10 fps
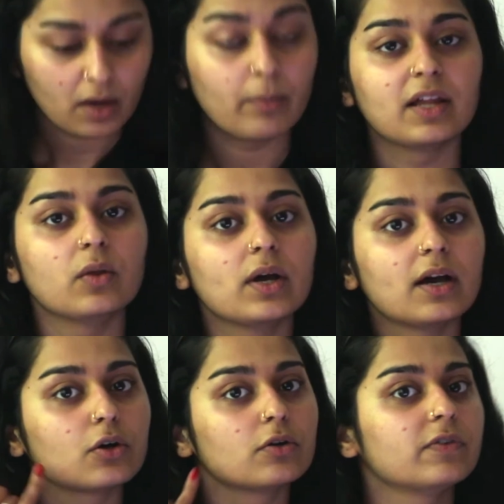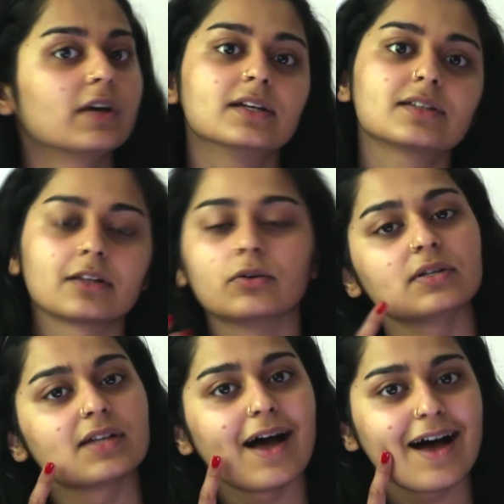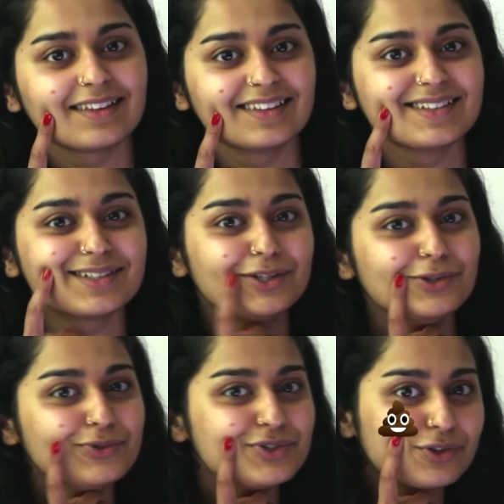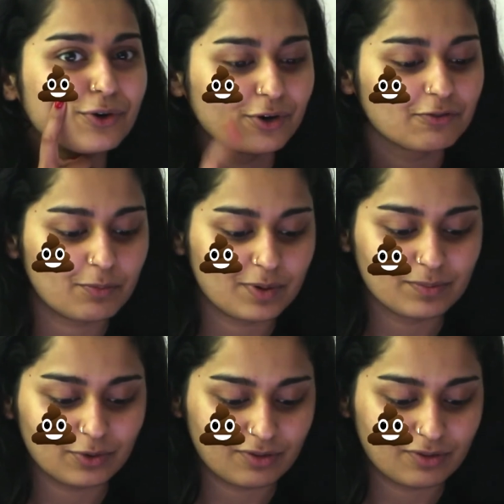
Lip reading: By the way, I don't know if you guys can notice, I had this huge turd of a pimple